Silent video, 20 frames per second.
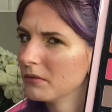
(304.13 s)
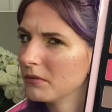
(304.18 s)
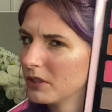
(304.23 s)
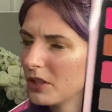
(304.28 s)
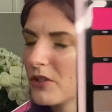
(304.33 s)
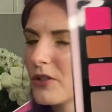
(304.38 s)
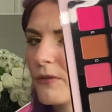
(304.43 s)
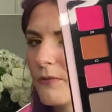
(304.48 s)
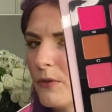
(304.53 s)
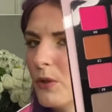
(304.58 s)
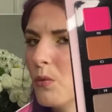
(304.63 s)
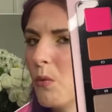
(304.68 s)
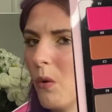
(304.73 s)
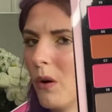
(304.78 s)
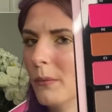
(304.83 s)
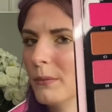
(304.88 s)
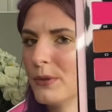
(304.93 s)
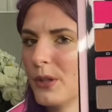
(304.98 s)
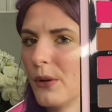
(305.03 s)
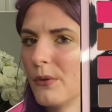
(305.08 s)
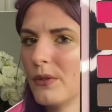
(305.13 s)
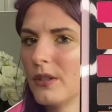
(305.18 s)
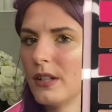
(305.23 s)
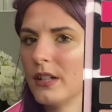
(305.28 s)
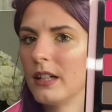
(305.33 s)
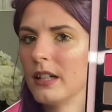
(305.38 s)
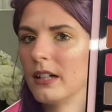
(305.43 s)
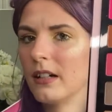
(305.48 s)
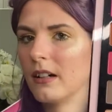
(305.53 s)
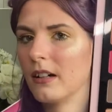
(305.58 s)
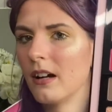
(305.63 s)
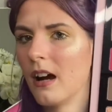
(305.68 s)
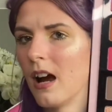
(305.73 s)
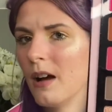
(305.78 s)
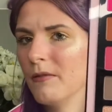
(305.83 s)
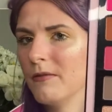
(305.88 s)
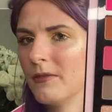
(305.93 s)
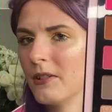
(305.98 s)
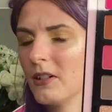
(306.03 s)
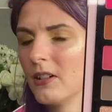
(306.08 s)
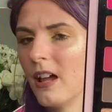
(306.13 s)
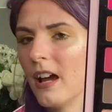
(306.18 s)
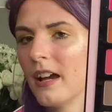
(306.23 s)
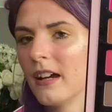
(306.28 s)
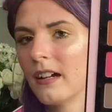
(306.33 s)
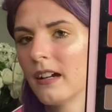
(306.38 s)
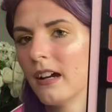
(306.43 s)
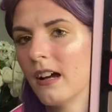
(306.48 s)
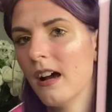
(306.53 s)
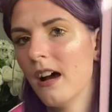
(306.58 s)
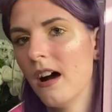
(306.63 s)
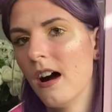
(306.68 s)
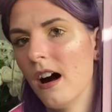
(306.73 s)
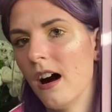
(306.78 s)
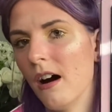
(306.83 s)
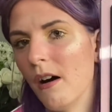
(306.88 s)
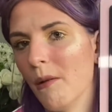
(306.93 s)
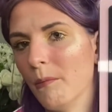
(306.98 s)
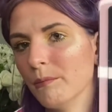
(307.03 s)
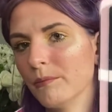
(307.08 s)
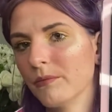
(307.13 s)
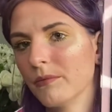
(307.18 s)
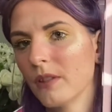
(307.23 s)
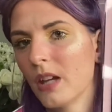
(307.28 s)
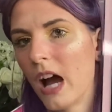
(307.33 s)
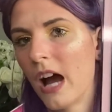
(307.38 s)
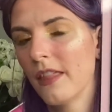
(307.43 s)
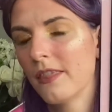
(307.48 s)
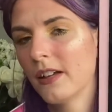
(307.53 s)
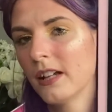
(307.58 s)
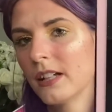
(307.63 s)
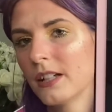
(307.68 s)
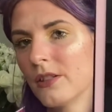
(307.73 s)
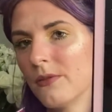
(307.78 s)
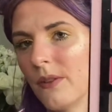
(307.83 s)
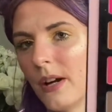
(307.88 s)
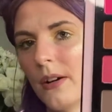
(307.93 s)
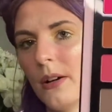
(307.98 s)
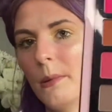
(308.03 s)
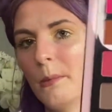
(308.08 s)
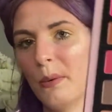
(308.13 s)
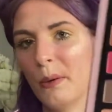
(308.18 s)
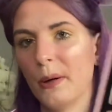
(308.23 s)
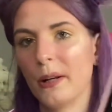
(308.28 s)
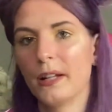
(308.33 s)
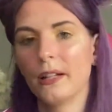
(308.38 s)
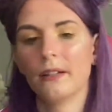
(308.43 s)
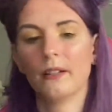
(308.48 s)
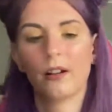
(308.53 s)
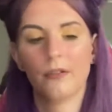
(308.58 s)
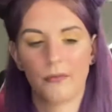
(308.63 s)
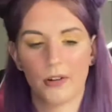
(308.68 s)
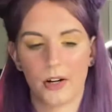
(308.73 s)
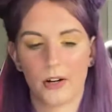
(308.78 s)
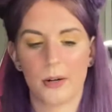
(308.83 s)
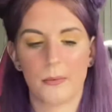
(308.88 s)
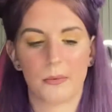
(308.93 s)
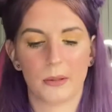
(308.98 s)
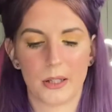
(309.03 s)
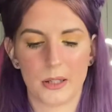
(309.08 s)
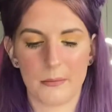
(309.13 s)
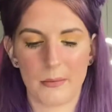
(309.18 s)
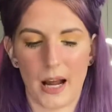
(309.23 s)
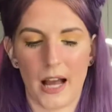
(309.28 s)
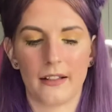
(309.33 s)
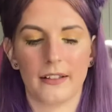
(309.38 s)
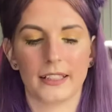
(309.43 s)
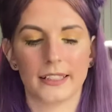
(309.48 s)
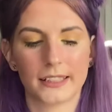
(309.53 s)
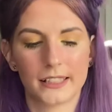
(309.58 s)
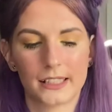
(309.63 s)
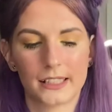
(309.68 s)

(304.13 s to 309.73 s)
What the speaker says: There's a few warm tones in here, I feel like. I think it's very pretty, a very pretty palette.